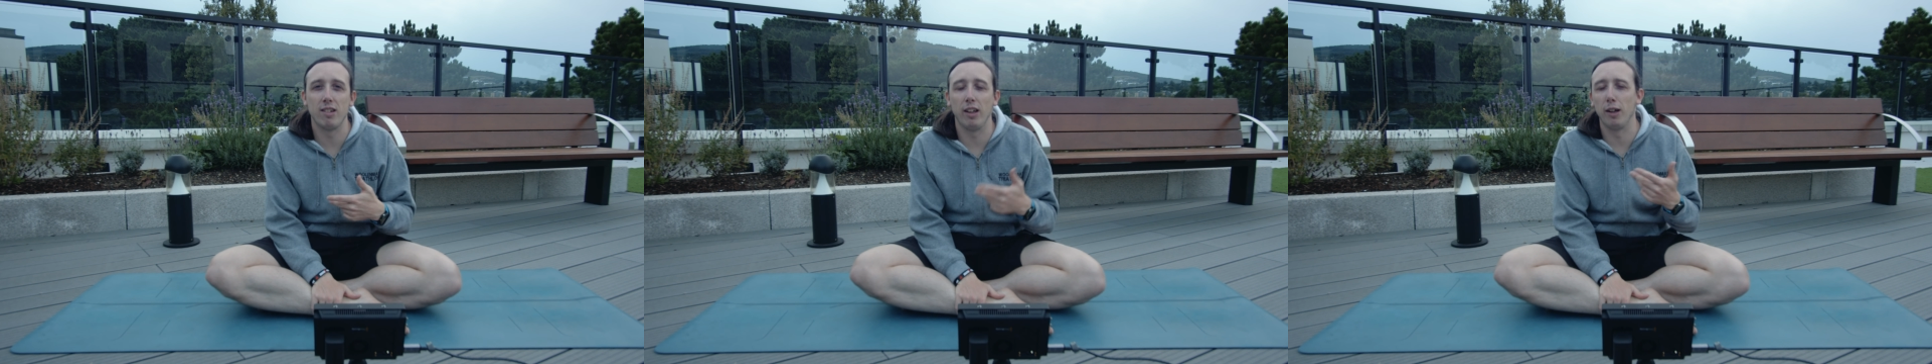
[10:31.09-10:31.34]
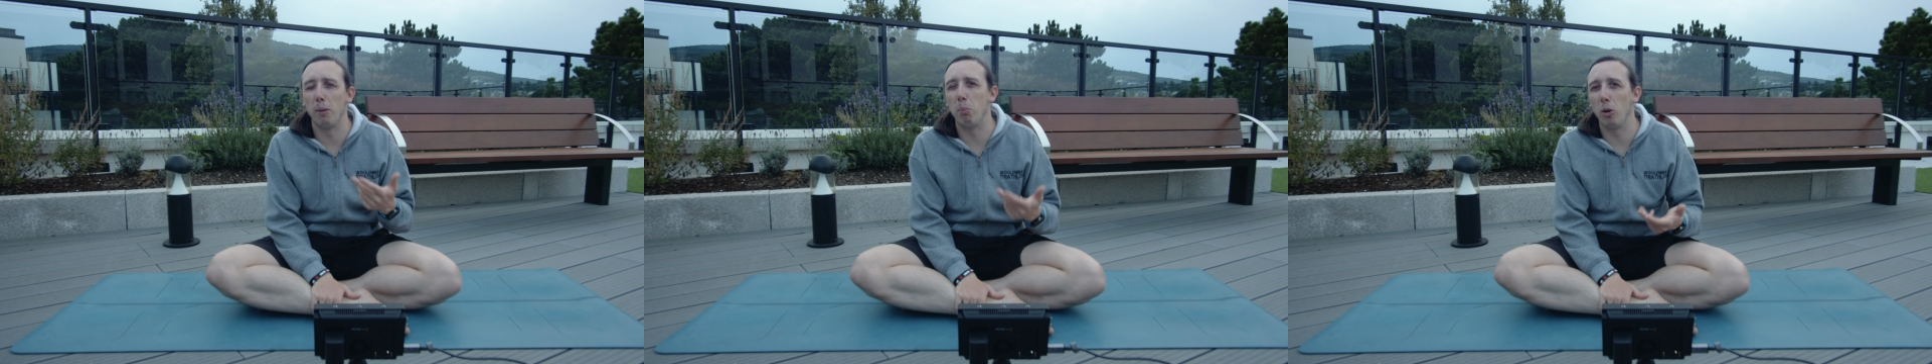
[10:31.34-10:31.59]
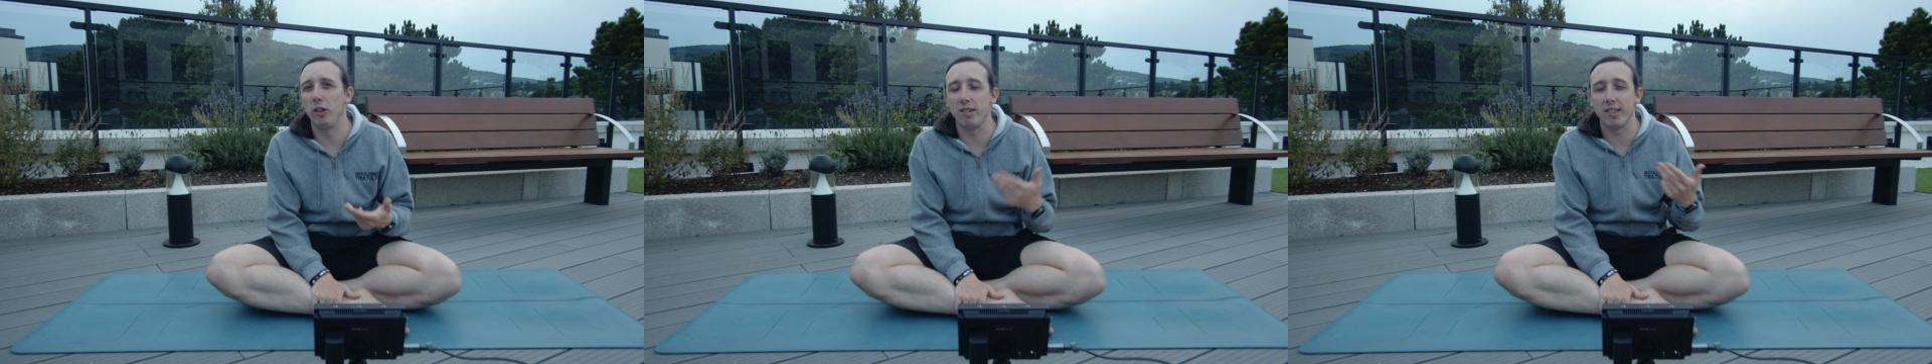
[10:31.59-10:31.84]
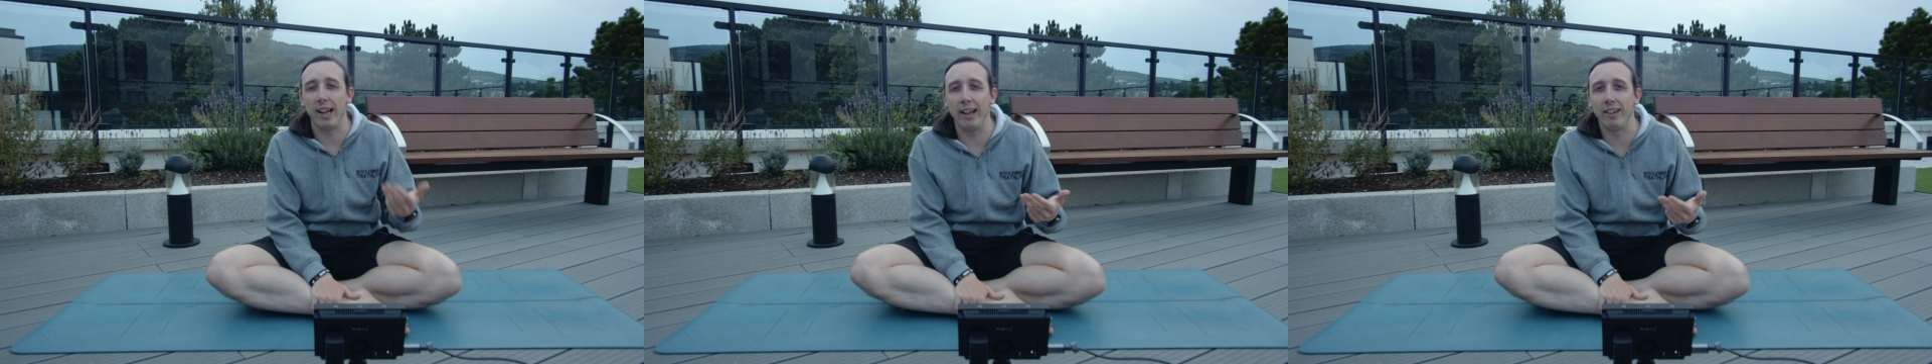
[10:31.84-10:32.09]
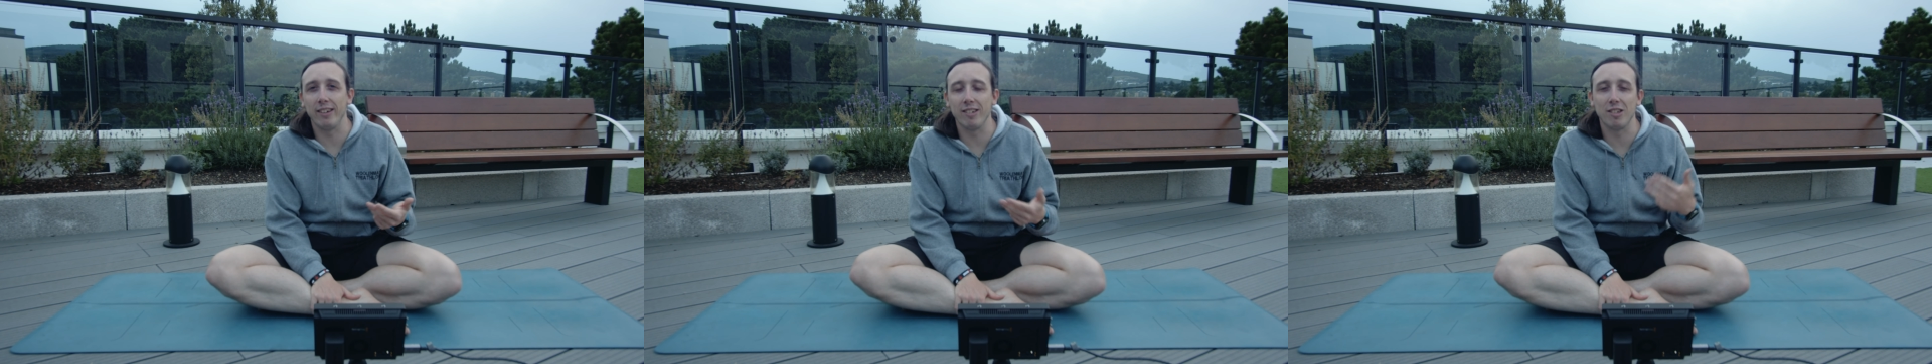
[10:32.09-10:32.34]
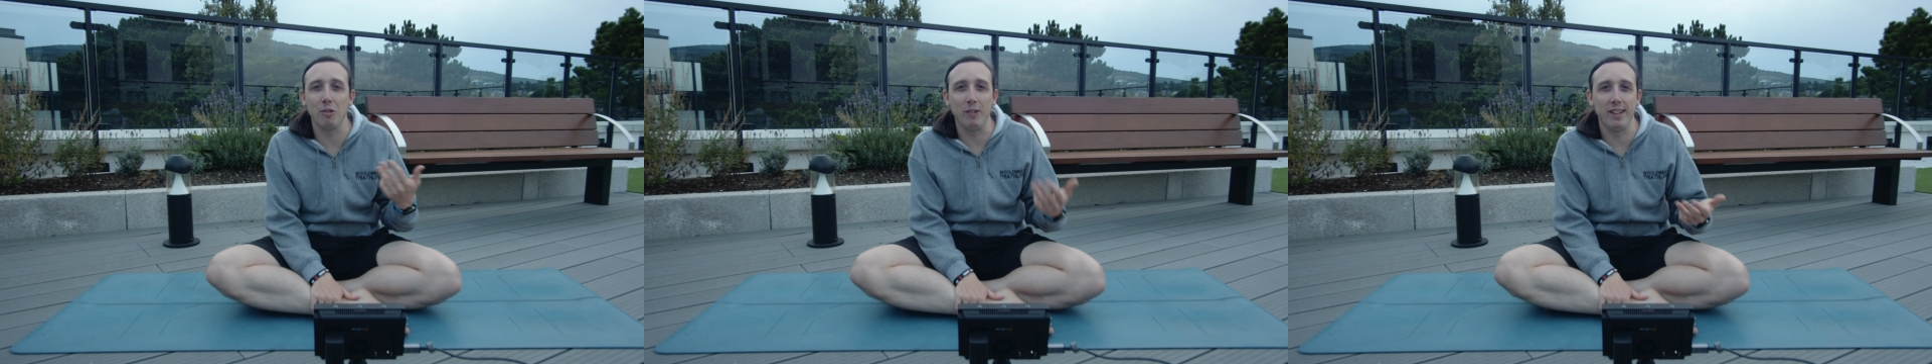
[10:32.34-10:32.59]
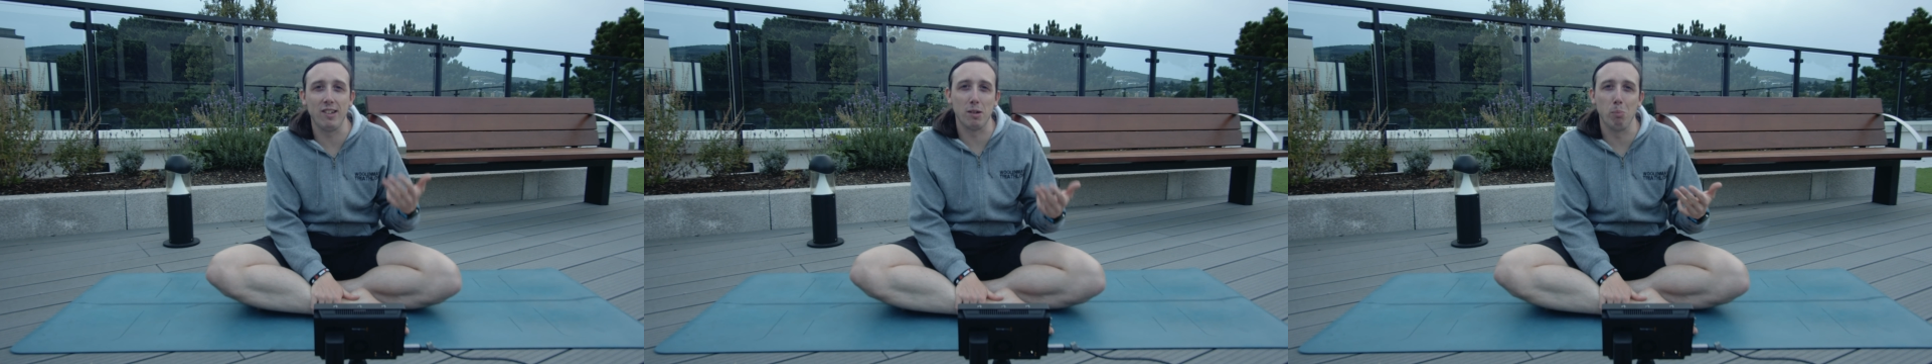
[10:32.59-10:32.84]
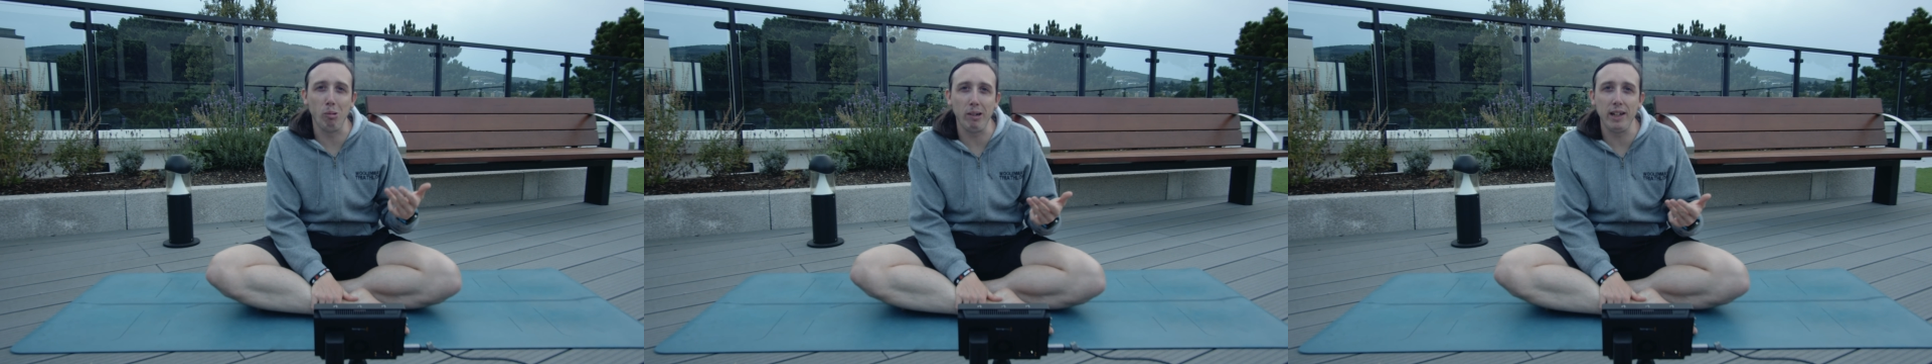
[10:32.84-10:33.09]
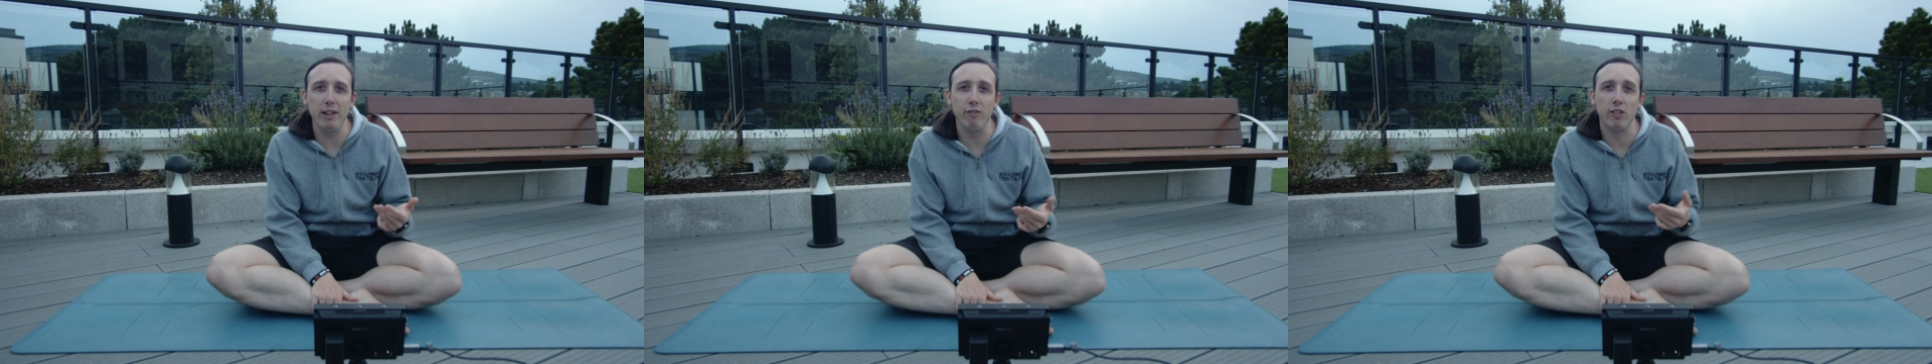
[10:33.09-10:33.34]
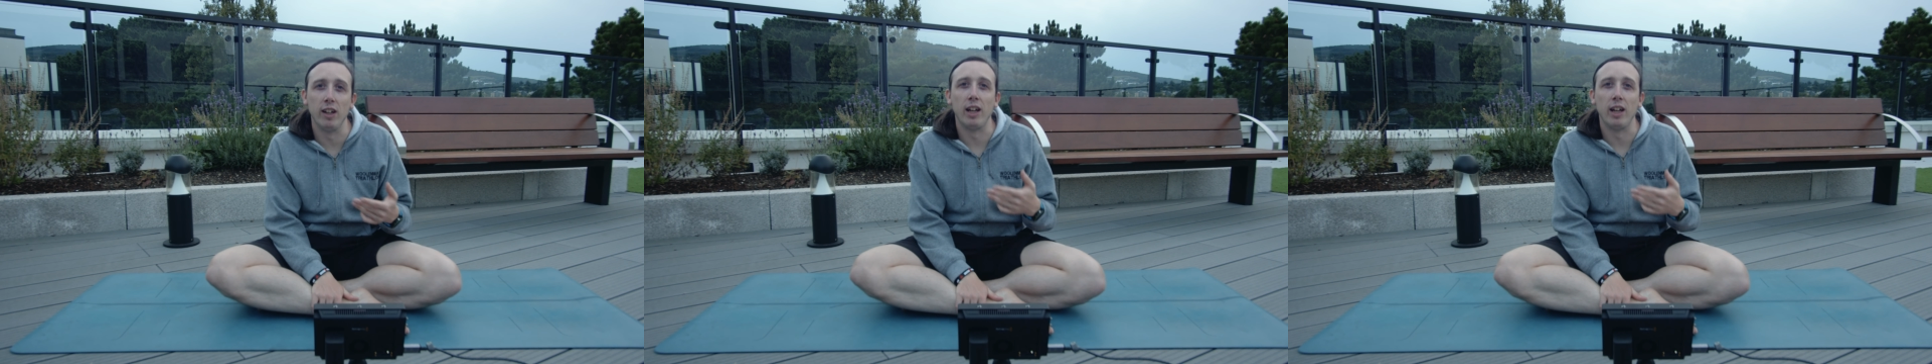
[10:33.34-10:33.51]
that our body's telling us that we need to breathe,